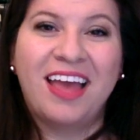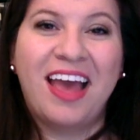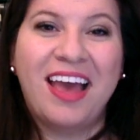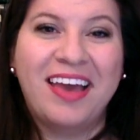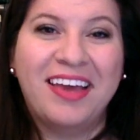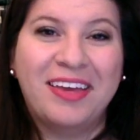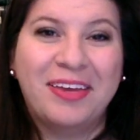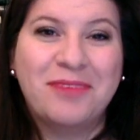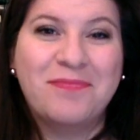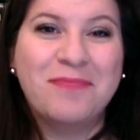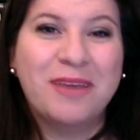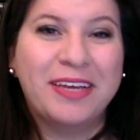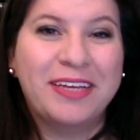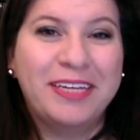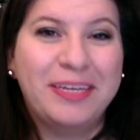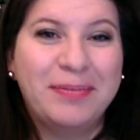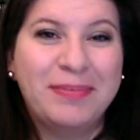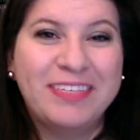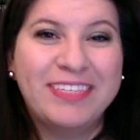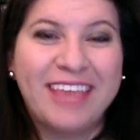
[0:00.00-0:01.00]
Hi, my
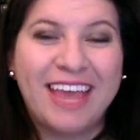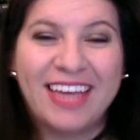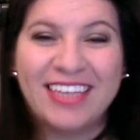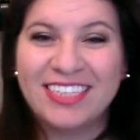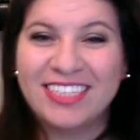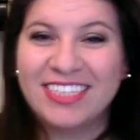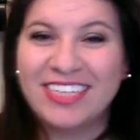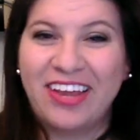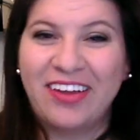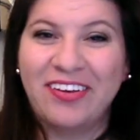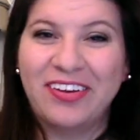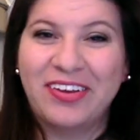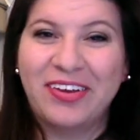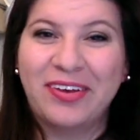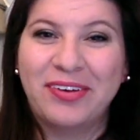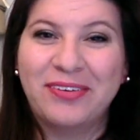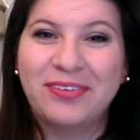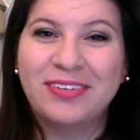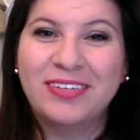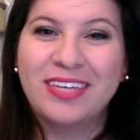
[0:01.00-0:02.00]
name is Ashley
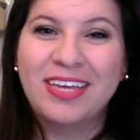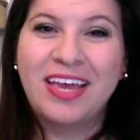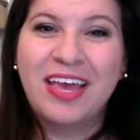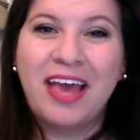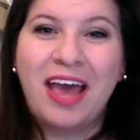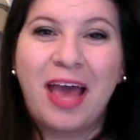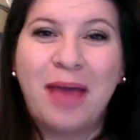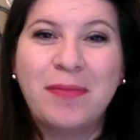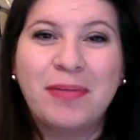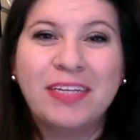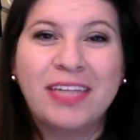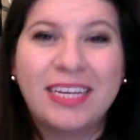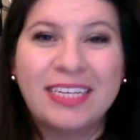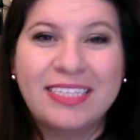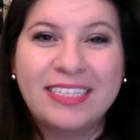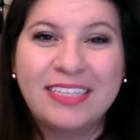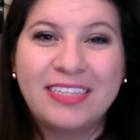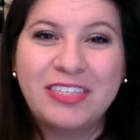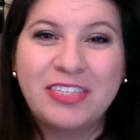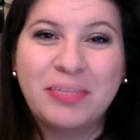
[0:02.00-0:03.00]
Erico. I'm a
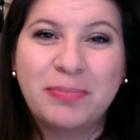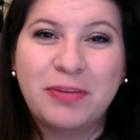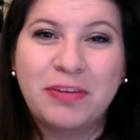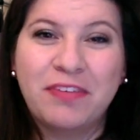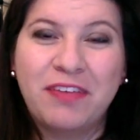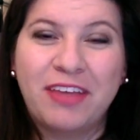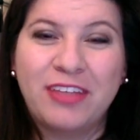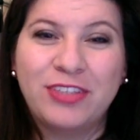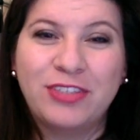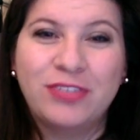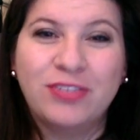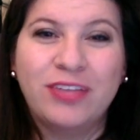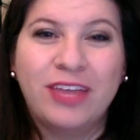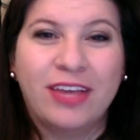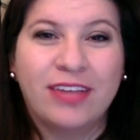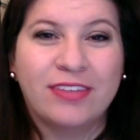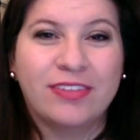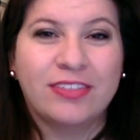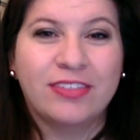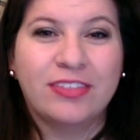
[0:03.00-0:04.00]
licensed professional
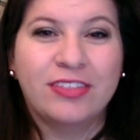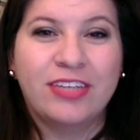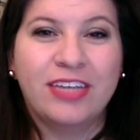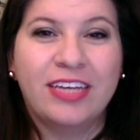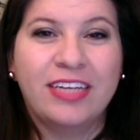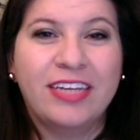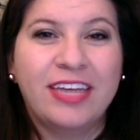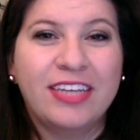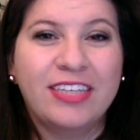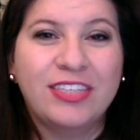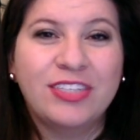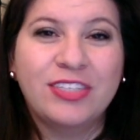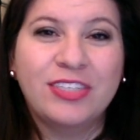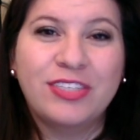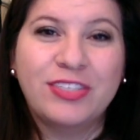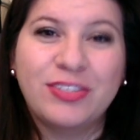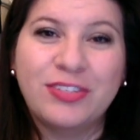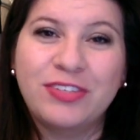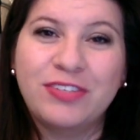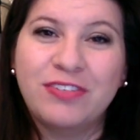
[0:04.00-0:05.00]
counselor and
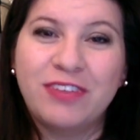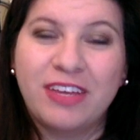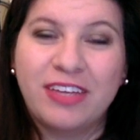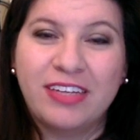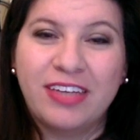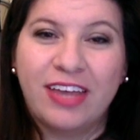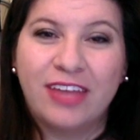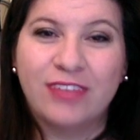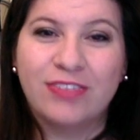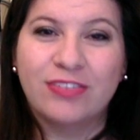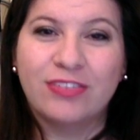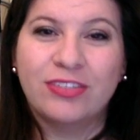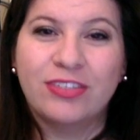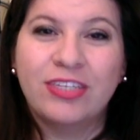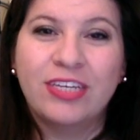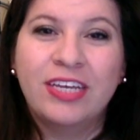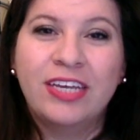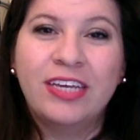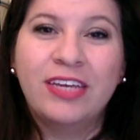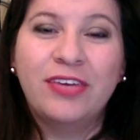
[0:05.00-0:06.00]
nationally certified
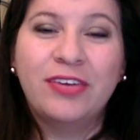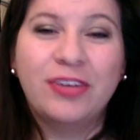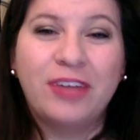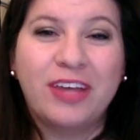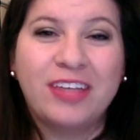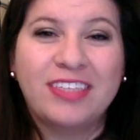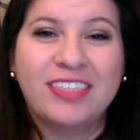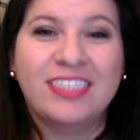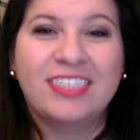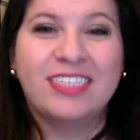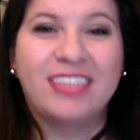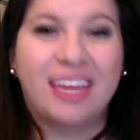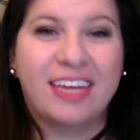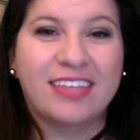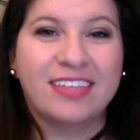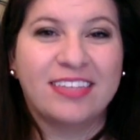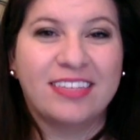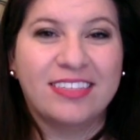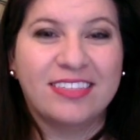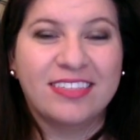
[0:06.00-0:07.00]
counselor here in Austin,
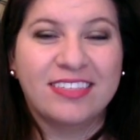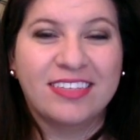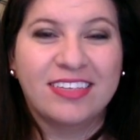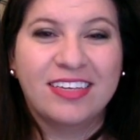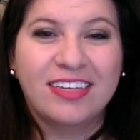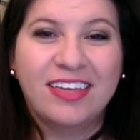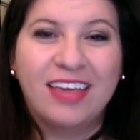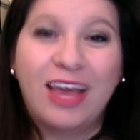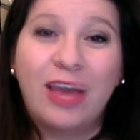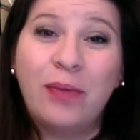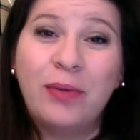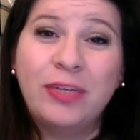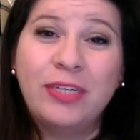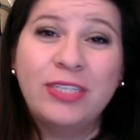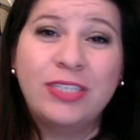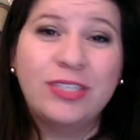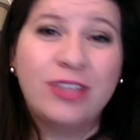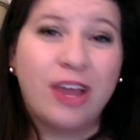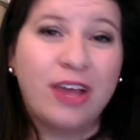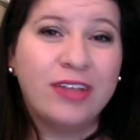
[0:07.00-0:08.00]
Texas. I
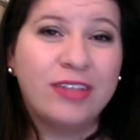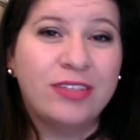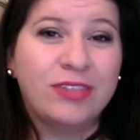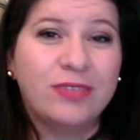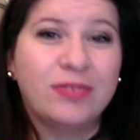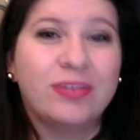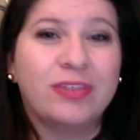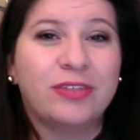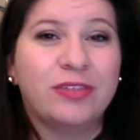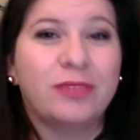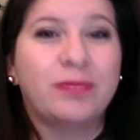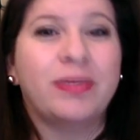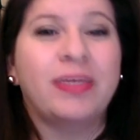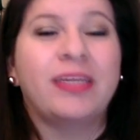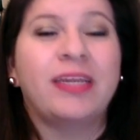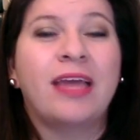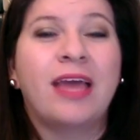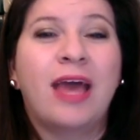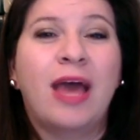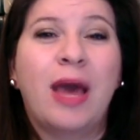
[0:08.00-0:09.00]
wanted to talk to you a little
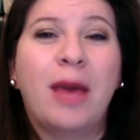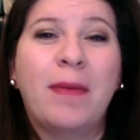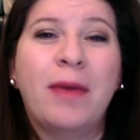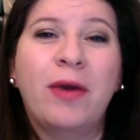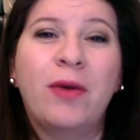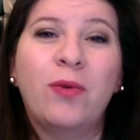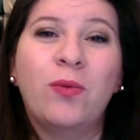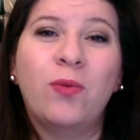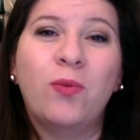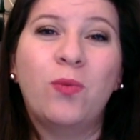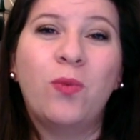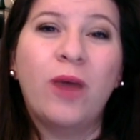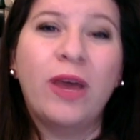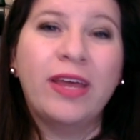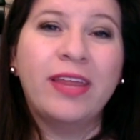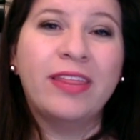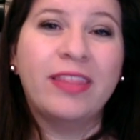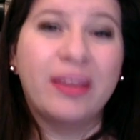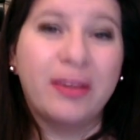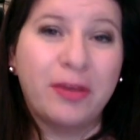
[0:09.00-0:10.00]
bit about
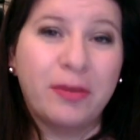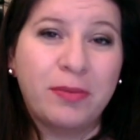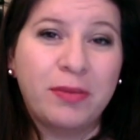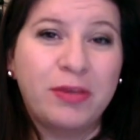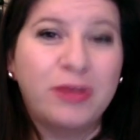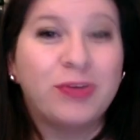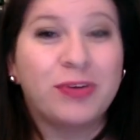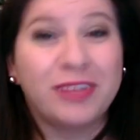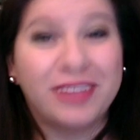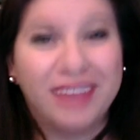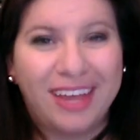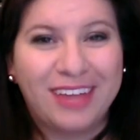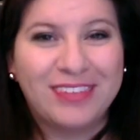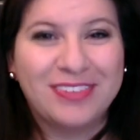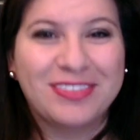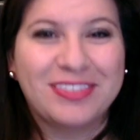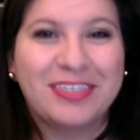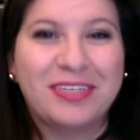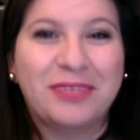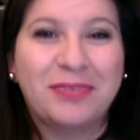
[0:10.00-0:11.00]
why therapy or
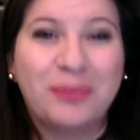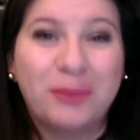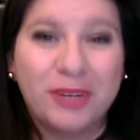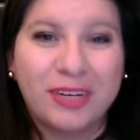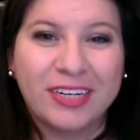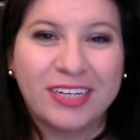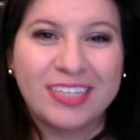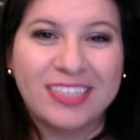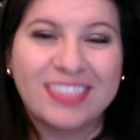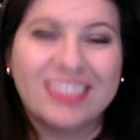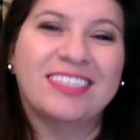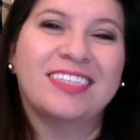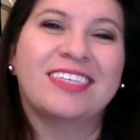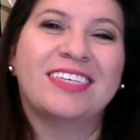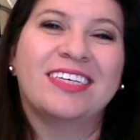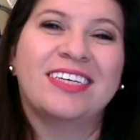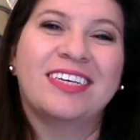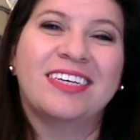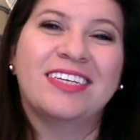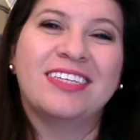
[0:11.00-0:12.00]
counseling works.
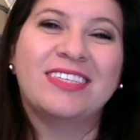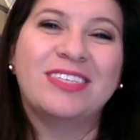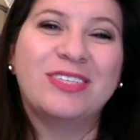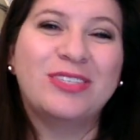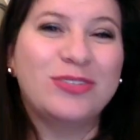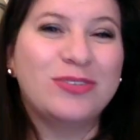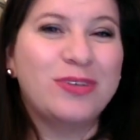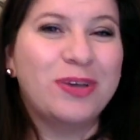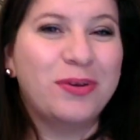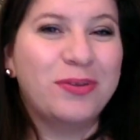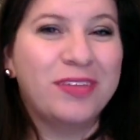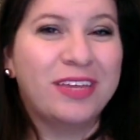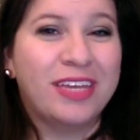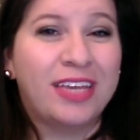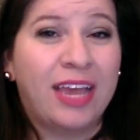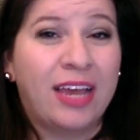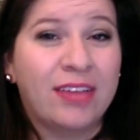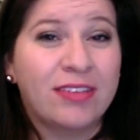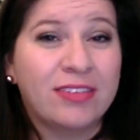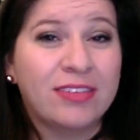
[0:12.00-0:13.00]
Did you know
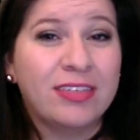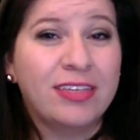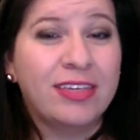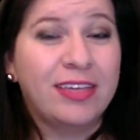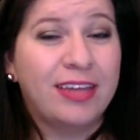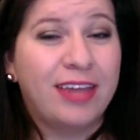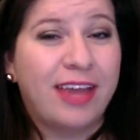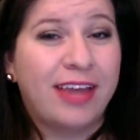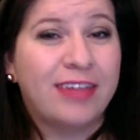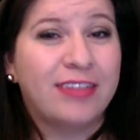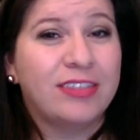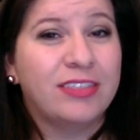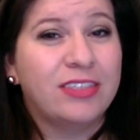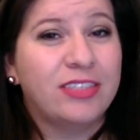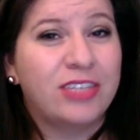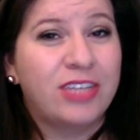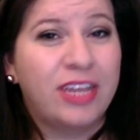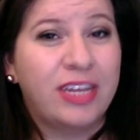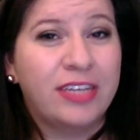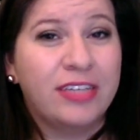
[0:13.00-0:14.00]
that counseling can
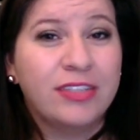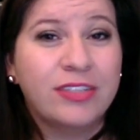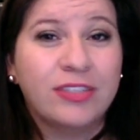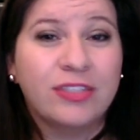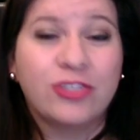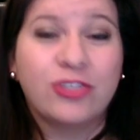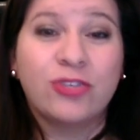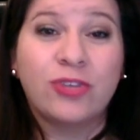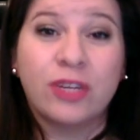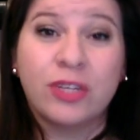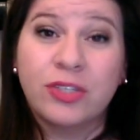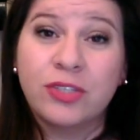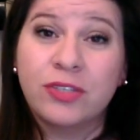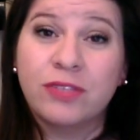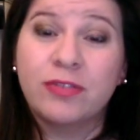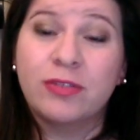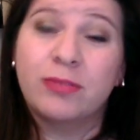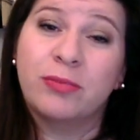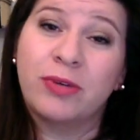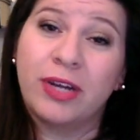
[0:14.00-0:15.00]
actually change the
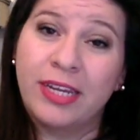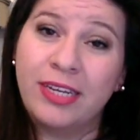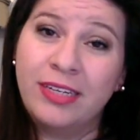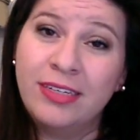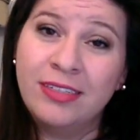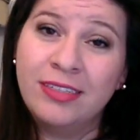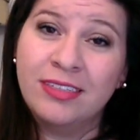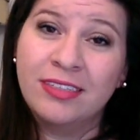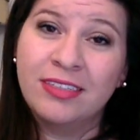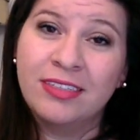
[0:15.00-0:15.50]
structure of the brain?